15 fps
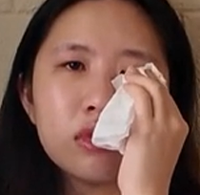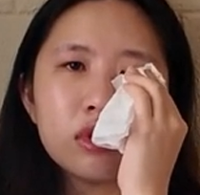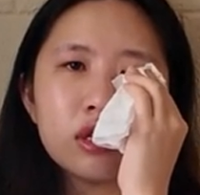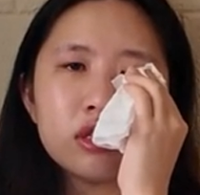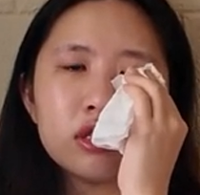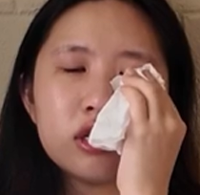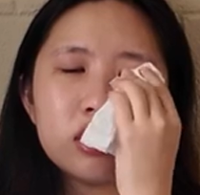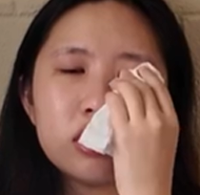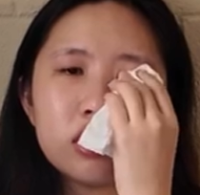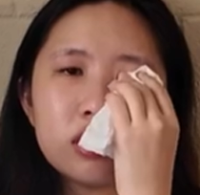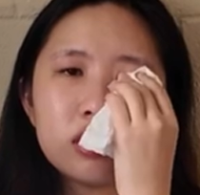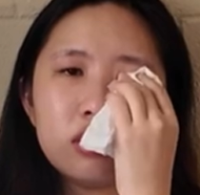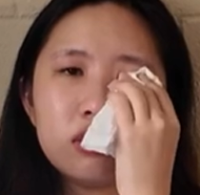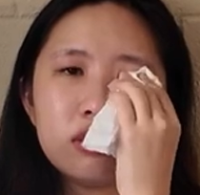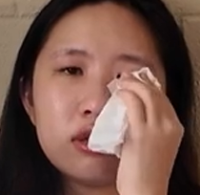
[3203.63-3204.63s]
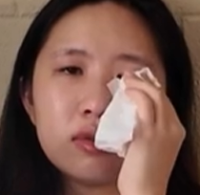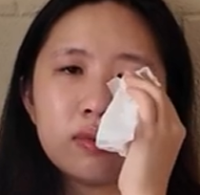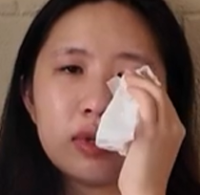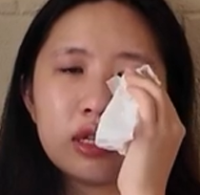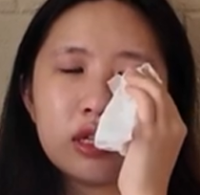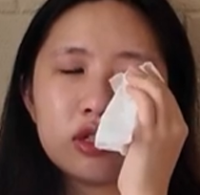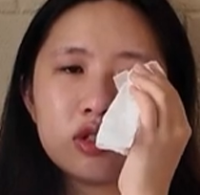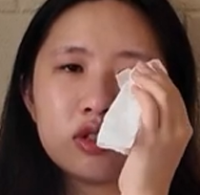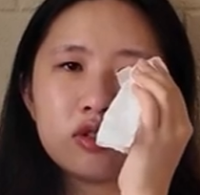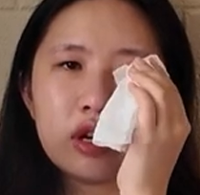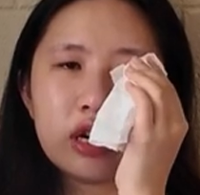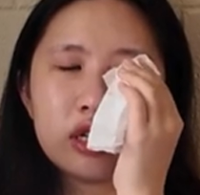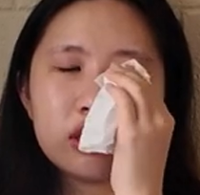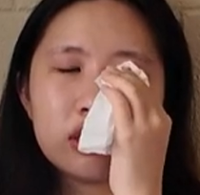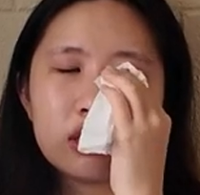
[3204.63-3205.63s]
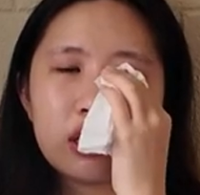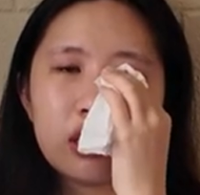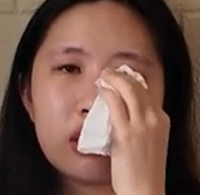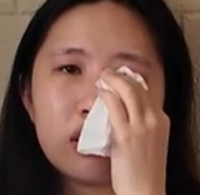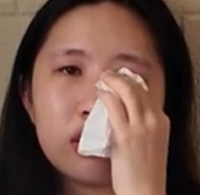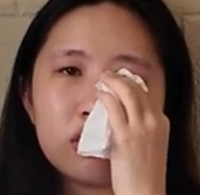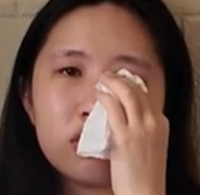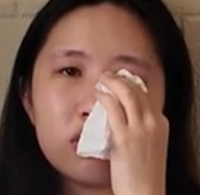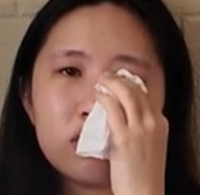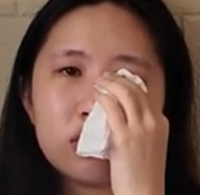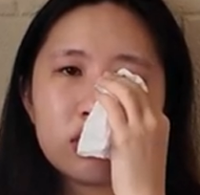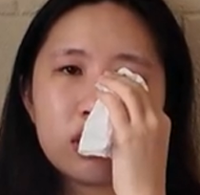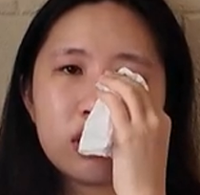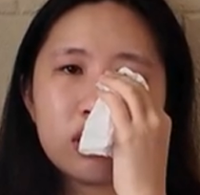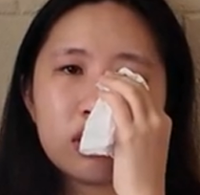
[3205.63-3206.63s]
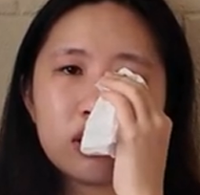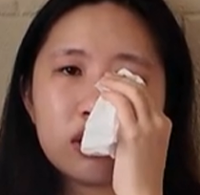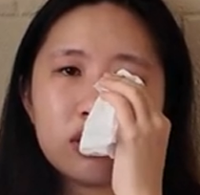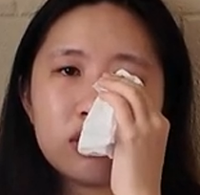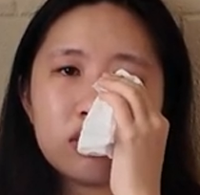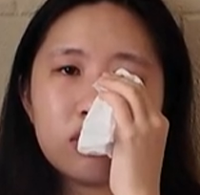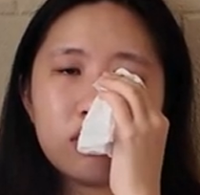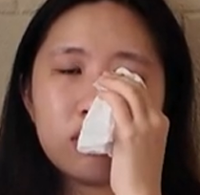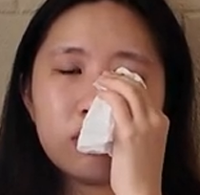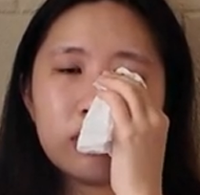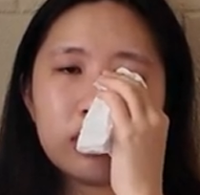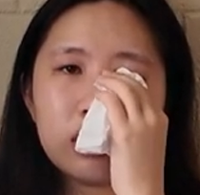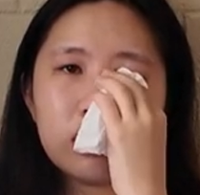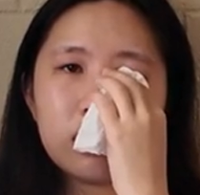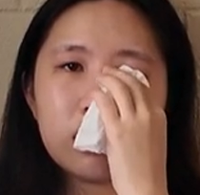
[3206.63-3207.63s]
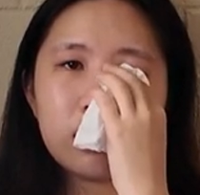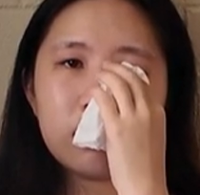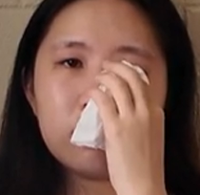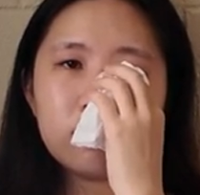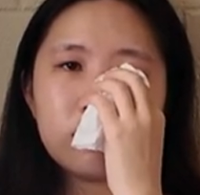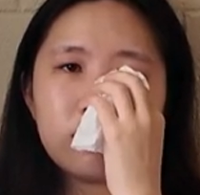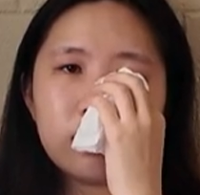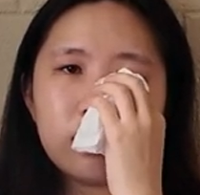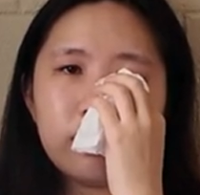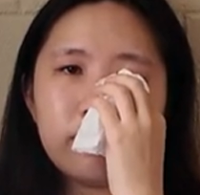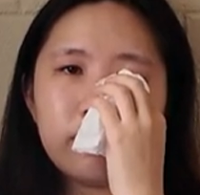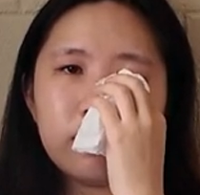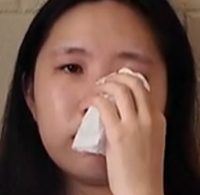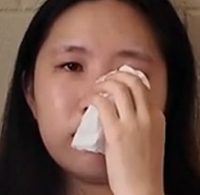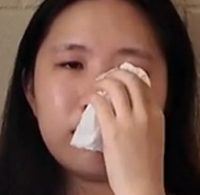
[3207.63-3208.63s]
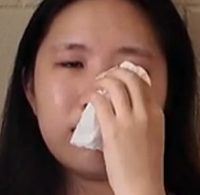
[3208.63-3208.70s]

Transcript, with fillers: She just used me to stretch. I thought she was gonna console me. That was really rude.